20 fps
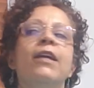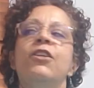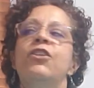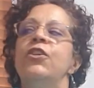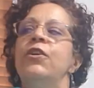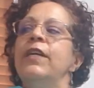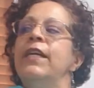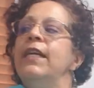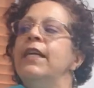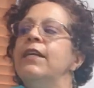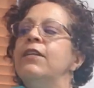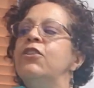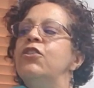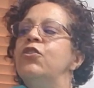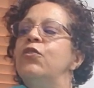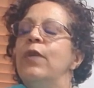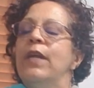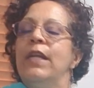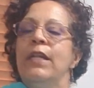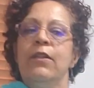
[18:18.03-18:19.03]
at your hand,
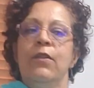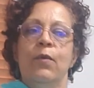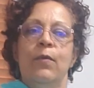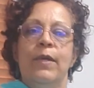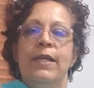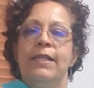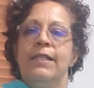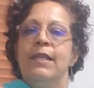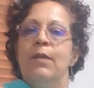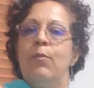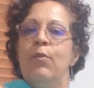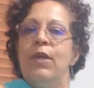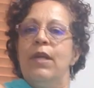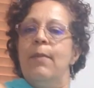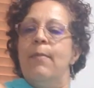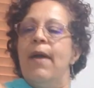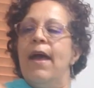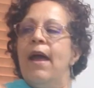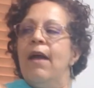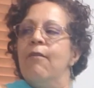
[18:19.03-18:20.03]
straighten the wrist, and bring
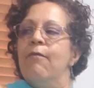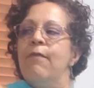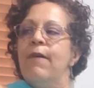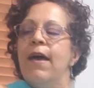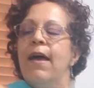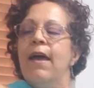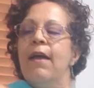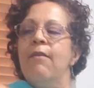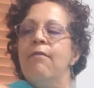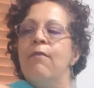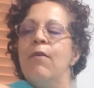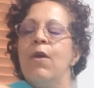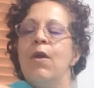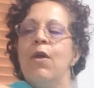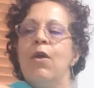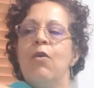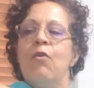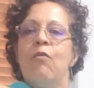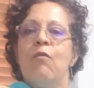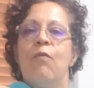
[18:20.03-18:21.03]
it back. 5,
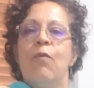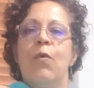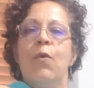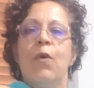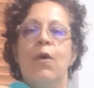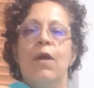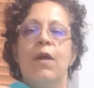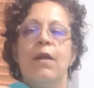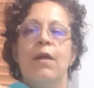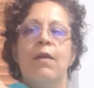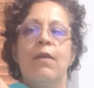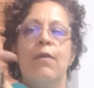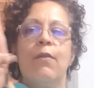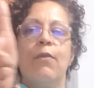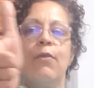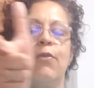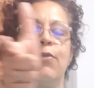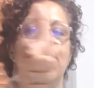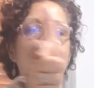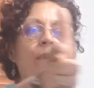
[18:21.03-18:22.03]
4,
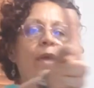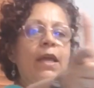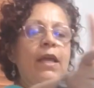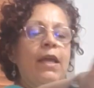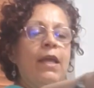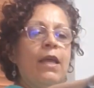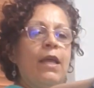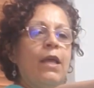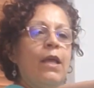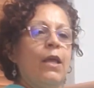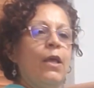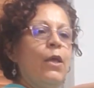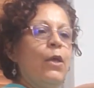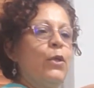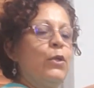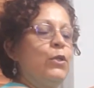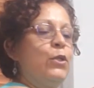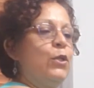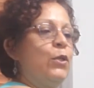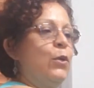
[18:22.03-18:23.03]
3,
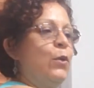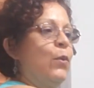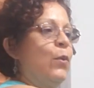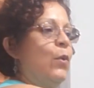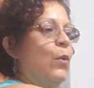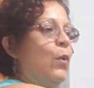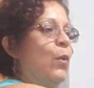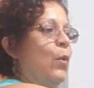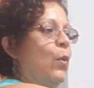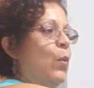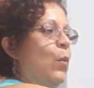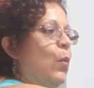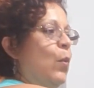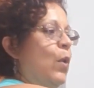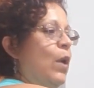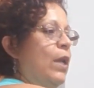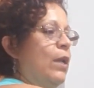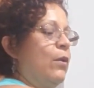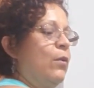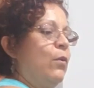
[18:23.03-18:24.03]
2,
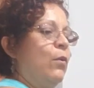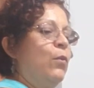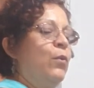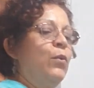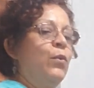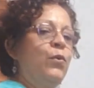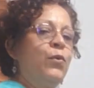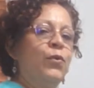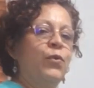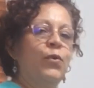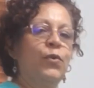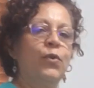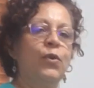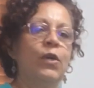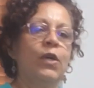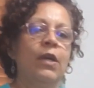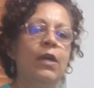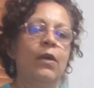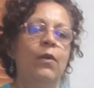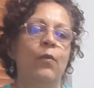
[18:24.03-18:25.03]
1. Oof,
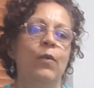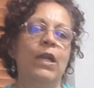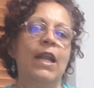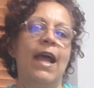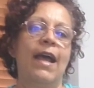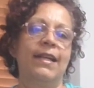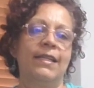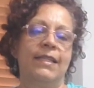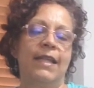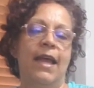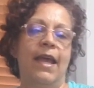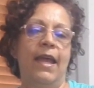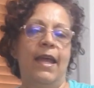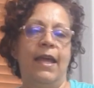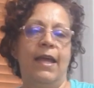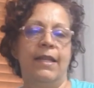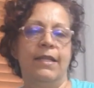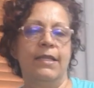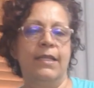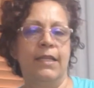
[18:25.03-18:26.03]
relax that
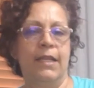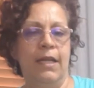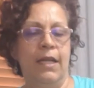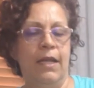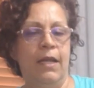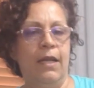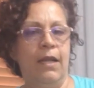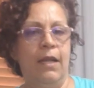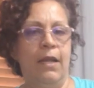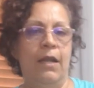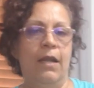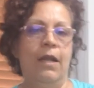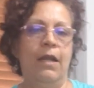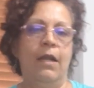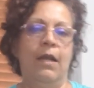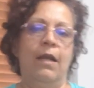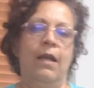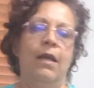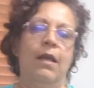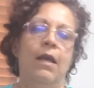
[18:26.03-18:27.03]
hand.
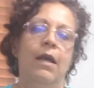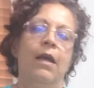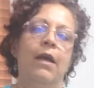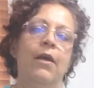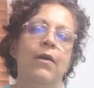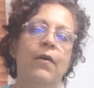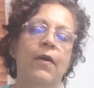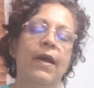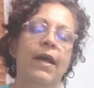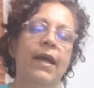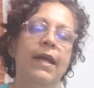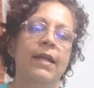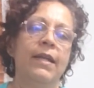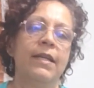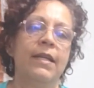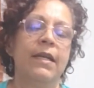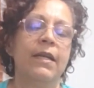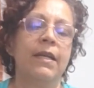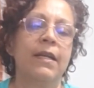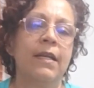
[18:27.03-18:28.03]
All
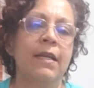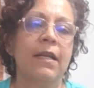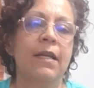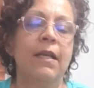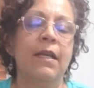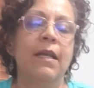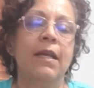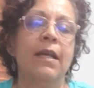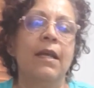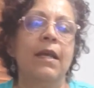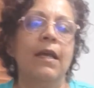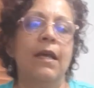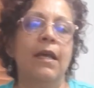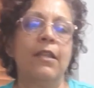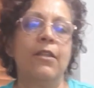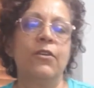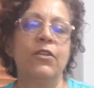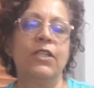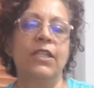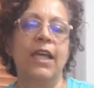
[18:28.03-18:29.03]
right,
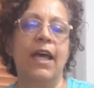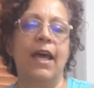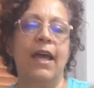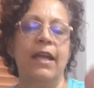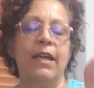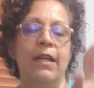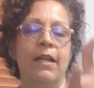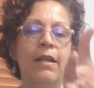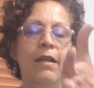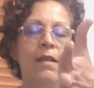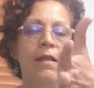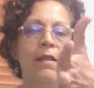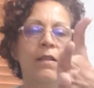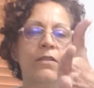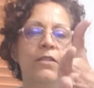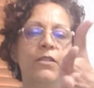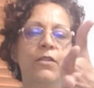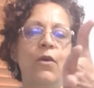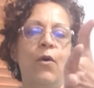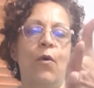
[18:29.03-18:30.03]
other side.
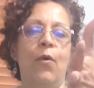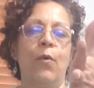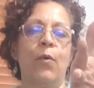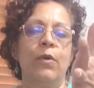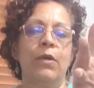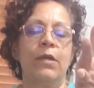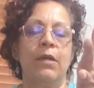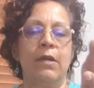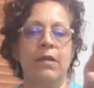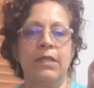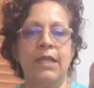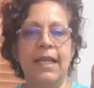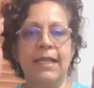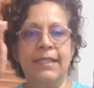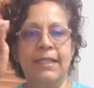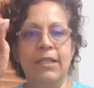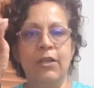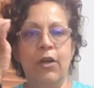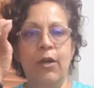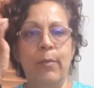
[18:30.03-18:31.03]
So,
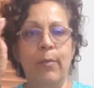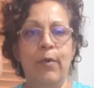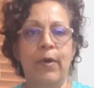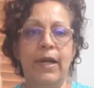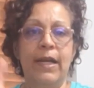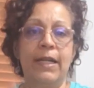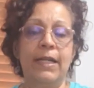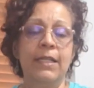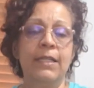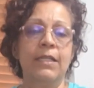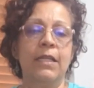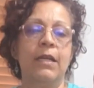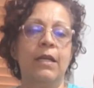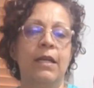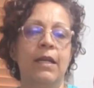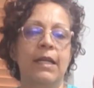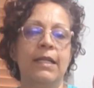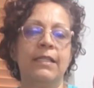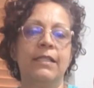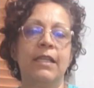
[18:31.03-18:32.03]
testing our brains,
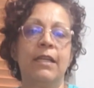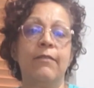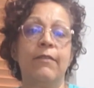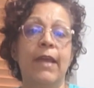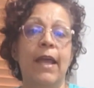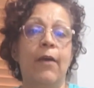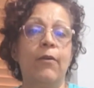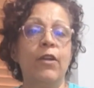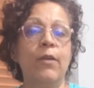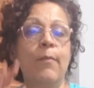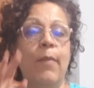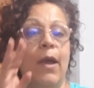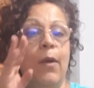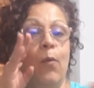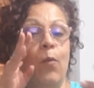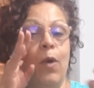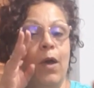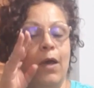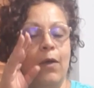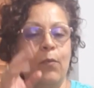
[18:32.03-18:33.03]
instead of counting by
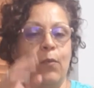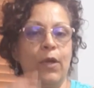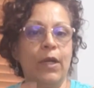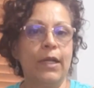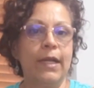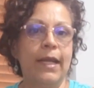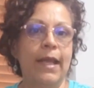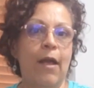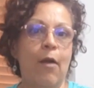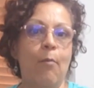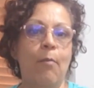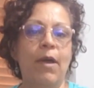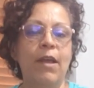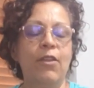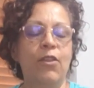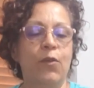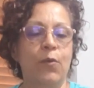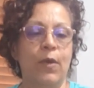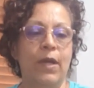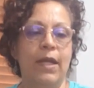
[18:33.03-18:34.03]
1, we're going to count by
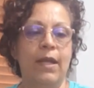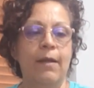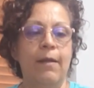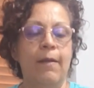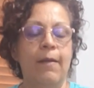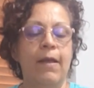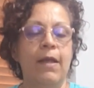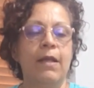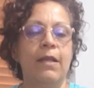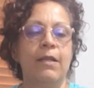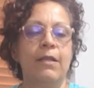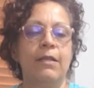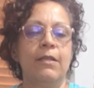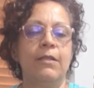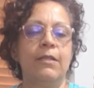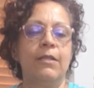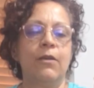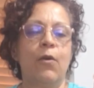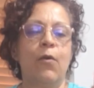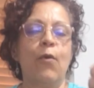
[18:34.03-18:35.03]
3.
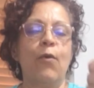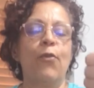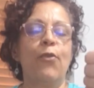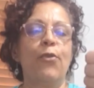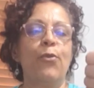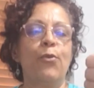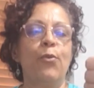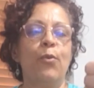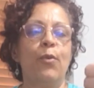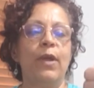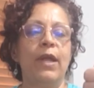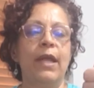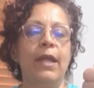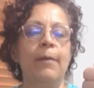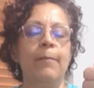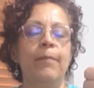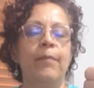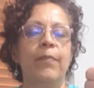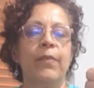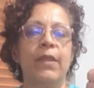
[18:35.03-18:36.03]
So
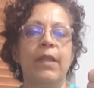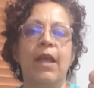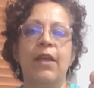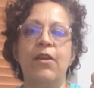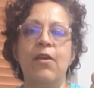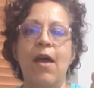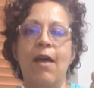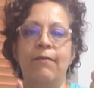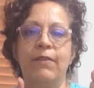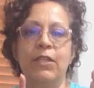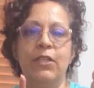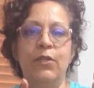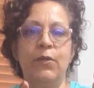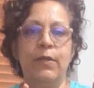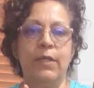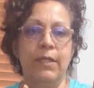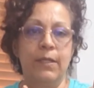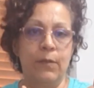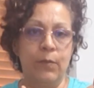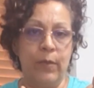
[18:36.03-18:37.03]
3. Now you have to
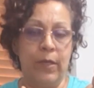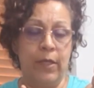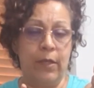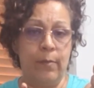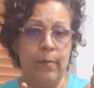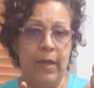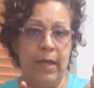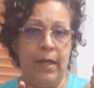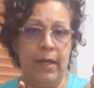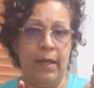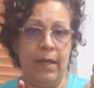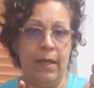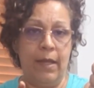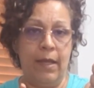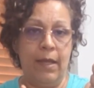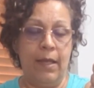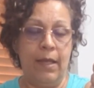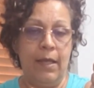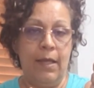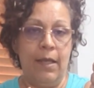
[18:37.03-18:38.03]
do this with me.
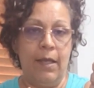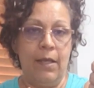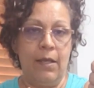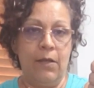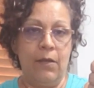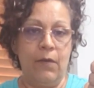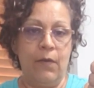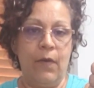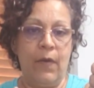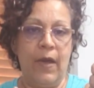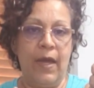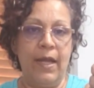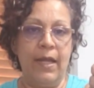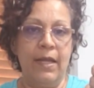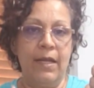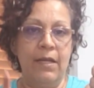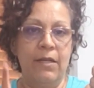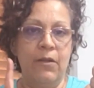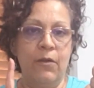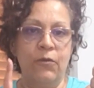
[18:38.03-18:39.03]
All
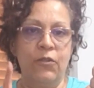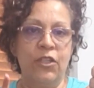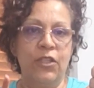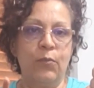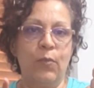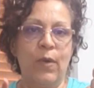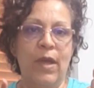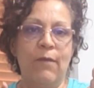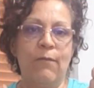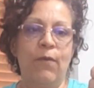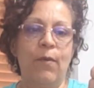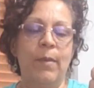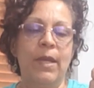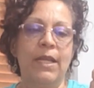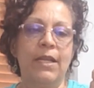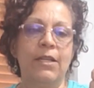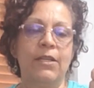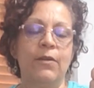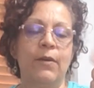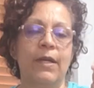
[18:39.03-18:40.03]
right, don't just wait for me
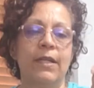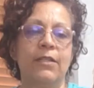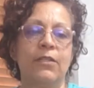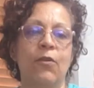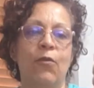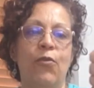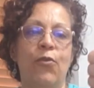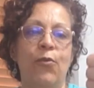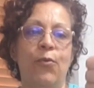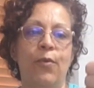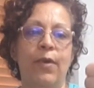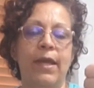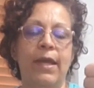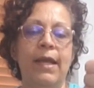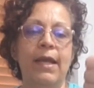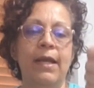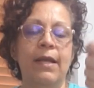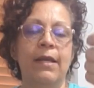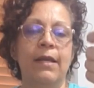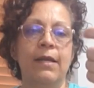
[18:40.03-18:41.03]
to do it. So
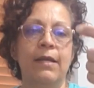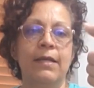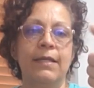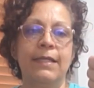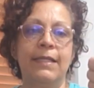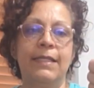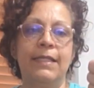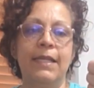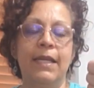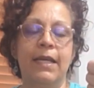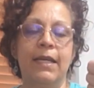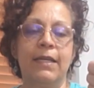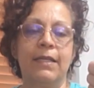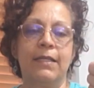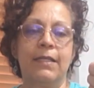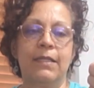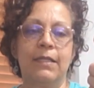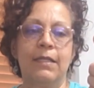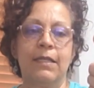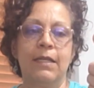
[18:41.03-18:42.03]
3,
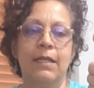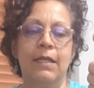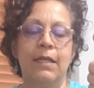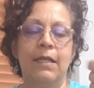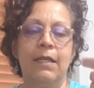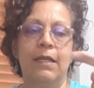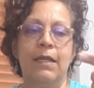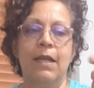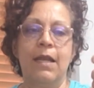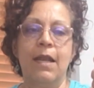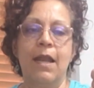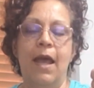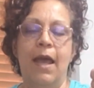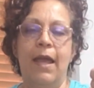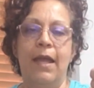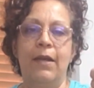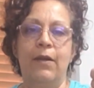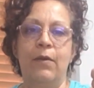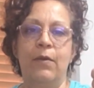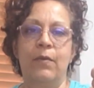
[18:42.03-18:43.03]
6,
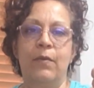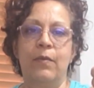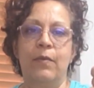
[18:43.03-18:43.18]
9,